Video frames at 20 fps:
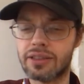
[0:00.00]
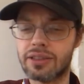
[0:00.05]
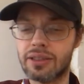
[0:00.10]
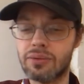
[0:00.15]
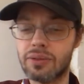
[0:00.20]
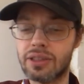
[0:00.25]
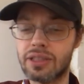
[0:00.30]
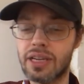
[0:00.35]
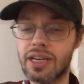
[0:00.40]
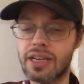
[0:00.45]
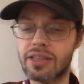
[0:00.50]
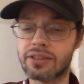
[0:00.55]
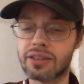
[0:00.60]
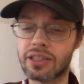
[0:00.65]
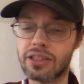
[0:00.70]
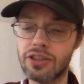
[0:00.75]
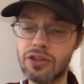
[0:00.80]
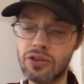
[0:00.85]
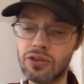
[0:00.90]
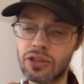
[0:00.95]
It was scarcely
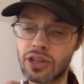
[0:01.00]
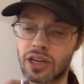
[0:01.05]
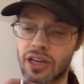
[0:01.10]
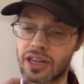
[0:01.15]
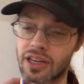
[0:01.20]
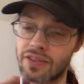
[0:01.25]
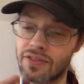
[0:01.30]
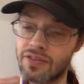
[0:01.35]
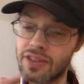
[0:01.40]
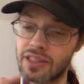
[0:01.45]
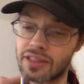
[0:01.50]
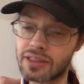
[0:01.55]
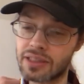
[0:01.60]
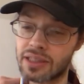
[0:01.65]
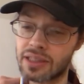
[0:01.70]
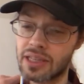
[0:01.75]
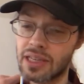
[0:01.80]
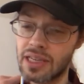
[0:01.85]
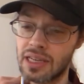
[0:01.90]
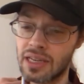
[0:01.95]
noon, and I convinced
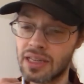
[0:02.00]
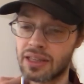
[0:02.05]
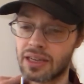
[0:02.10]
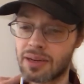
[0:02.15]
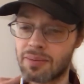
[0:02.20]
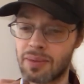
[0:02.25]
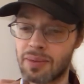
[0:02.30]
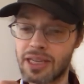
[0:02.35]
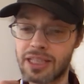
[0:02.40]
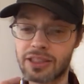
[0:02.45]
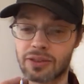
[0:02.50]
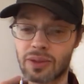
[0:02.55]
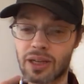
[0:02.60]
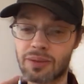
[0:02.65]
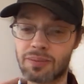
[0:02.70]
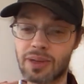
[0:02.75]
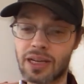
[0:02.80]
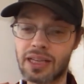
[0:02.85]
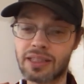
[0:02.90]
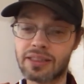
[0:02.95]
that I might as well
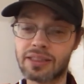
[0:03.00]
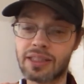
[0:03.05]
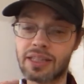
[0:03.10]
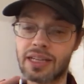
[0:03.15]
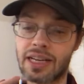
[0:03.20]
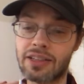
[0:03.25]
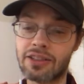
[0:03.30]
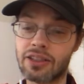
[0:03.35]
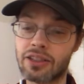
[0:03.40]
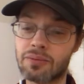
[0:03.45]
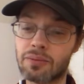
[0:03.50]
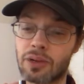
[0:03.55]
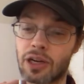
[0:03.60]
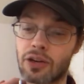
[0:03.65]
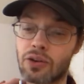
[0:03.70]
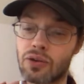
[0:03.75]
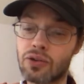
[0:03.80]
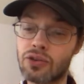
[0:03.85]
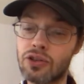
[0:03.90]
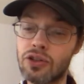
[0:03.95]
pass the night under my
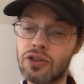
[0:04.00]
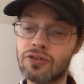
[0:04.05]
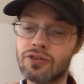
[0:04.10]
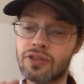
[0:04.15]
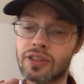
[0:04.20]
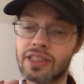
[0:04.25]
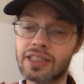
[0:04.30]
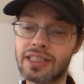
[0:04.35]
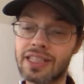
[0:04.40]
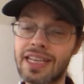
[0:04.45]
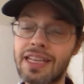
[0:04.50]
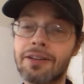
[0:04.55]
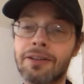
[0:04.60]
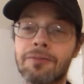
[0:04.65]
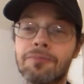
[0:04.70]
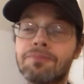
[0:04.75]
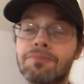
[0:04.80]
own roof at an inn.